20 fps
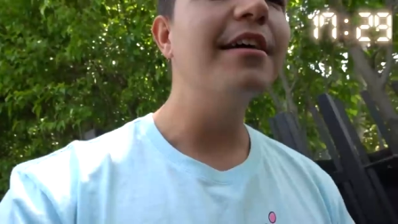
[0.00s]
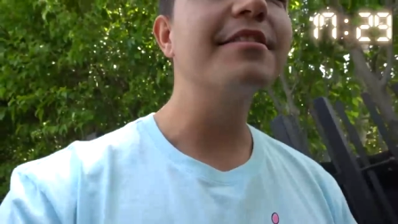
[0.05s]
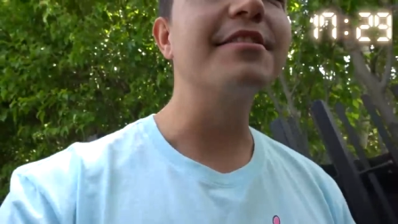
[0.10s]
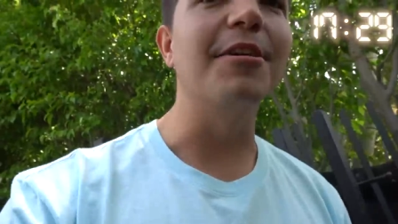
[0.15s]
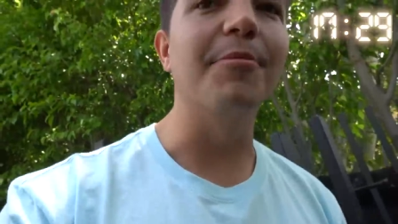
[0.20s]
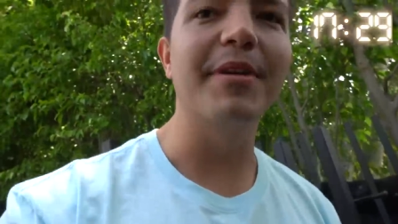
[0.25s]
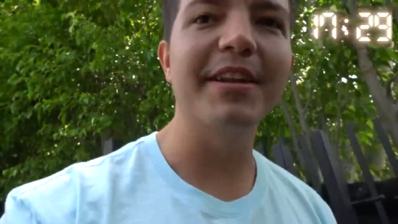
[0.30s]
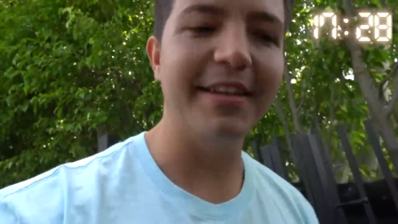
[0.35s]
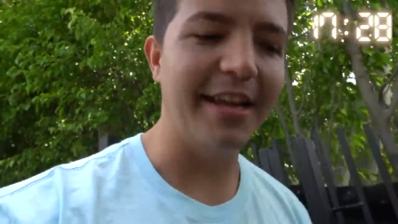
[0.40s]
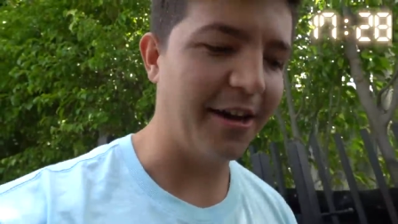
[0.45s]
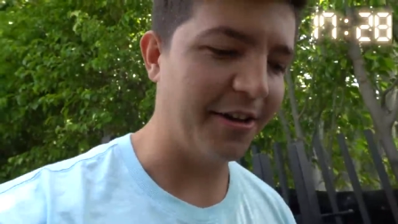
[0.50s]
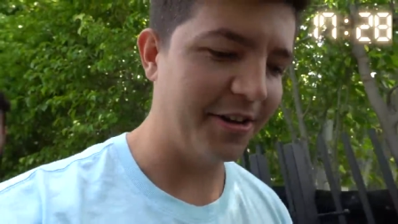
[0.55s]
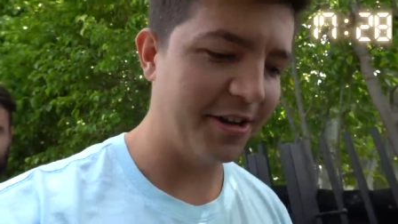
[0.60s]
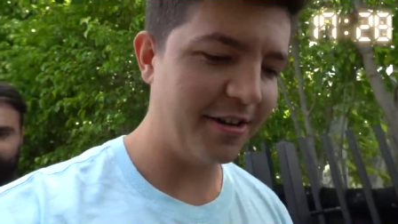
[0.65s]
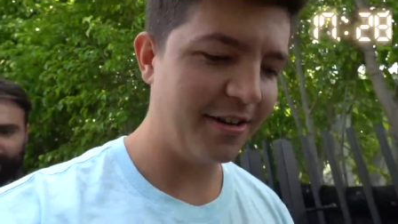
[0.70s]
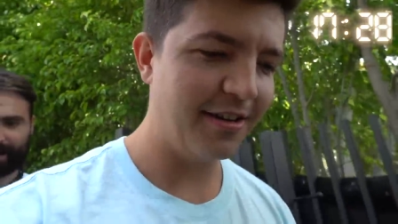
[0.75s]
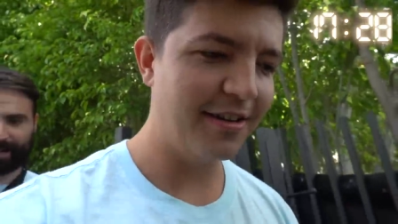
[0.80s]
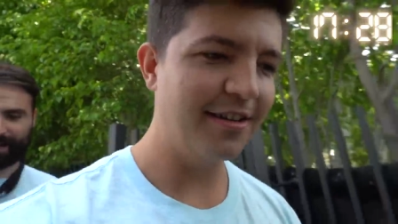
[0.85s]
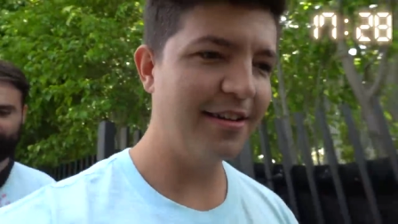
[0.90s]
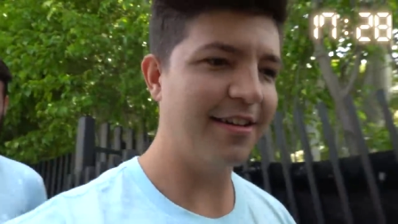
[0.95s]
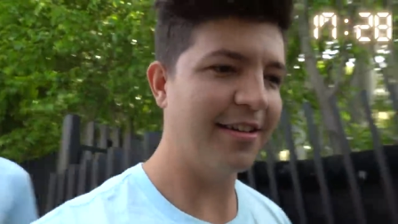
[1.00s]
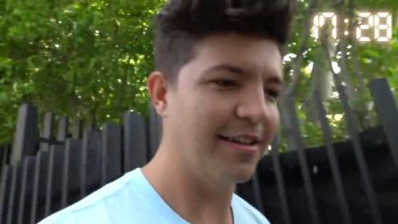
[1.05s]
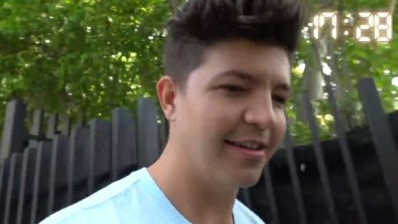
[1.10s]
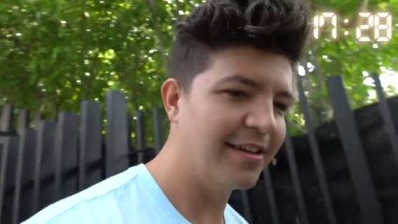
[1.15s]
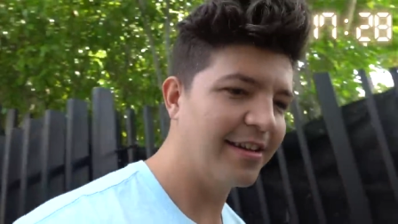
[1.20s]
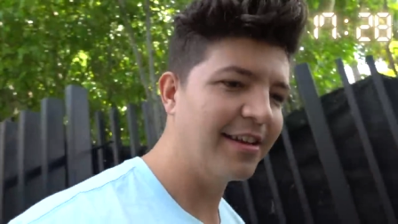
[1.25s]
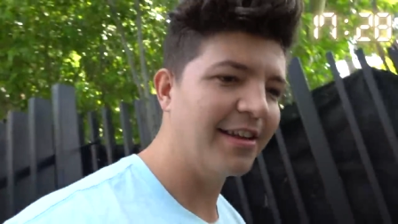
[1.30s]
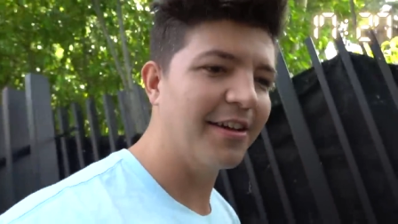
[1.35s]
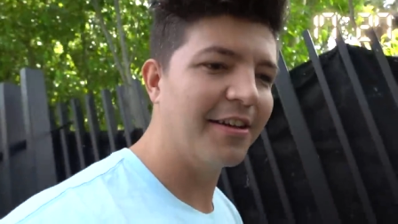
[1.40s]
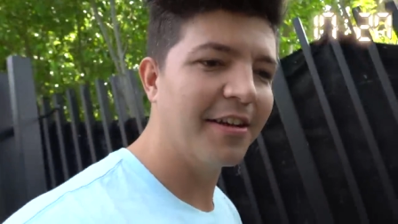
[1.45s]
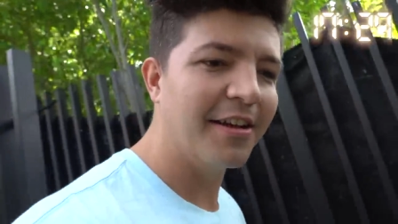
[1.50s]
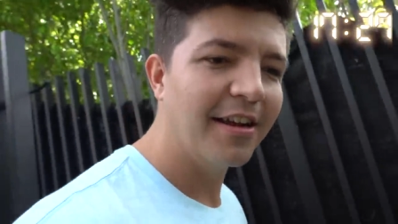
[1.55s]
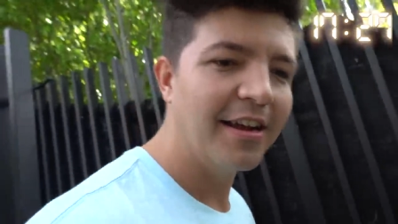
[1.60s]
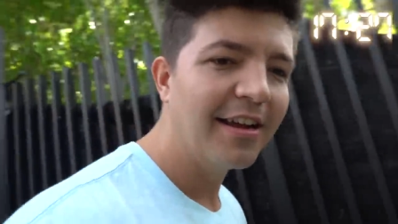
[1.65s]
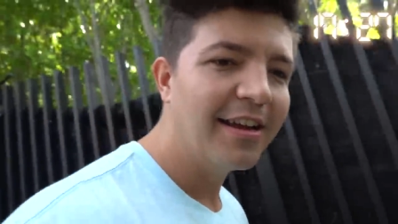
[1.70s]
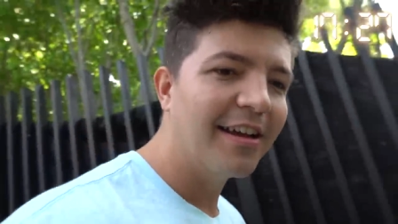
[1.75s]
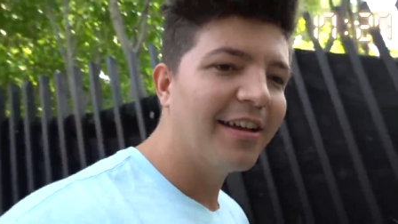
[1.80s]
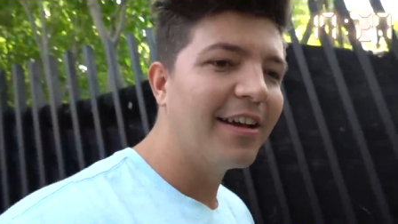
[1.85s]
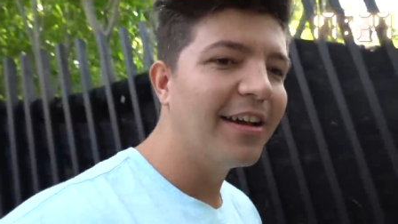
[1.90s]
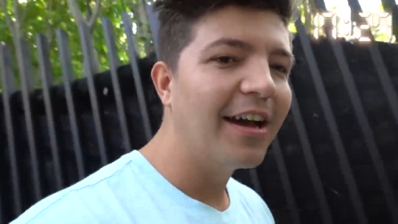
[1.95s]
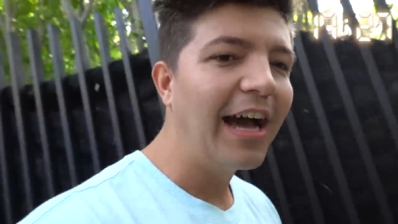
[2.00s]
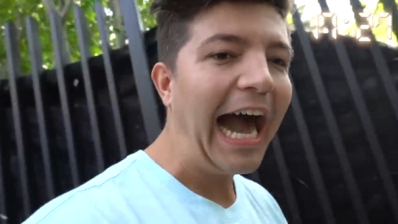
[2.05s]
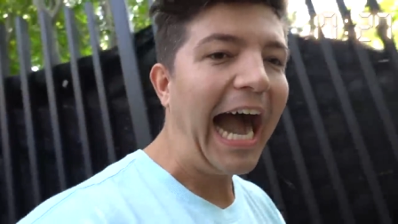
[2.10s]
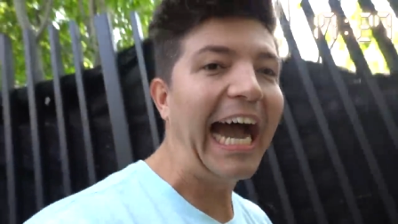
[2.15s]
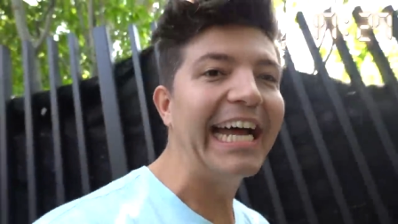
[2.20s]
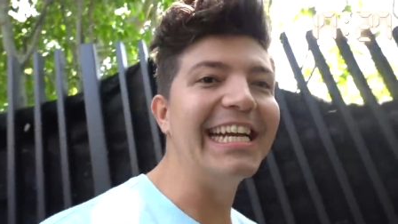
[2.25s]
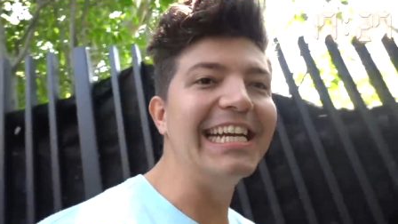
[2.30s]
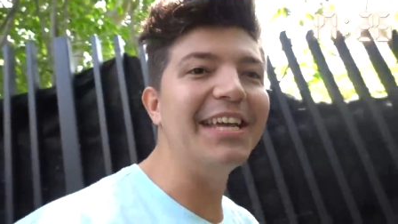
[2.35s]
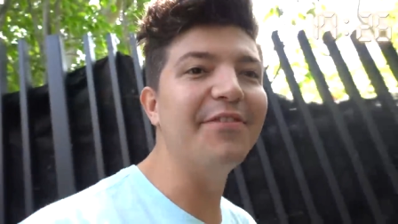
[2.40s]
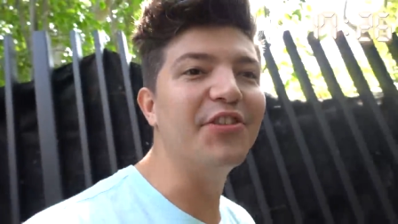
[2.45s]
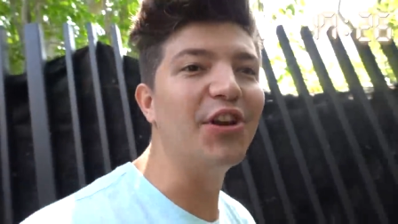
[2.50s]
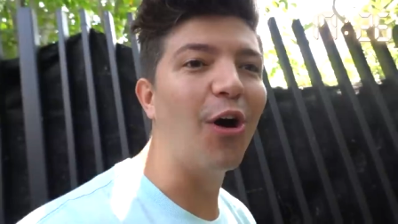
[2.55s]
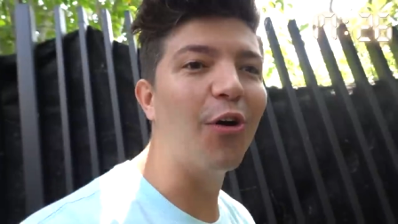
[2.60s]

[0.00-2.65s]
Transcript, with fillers: Somebody down here? I didn't even